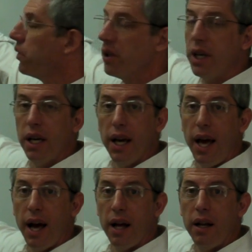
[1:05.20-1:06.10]
looking
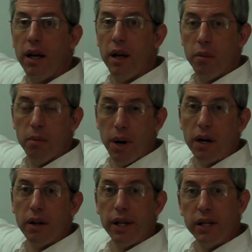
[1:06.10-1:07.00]
at
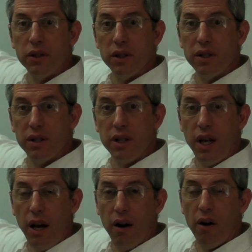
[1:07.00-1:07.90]
buckling. So this is
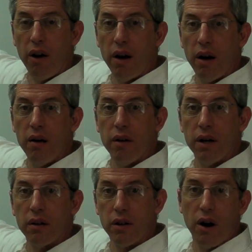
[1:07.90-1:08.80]
the area of
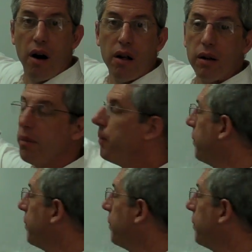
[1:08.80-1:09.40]
a column.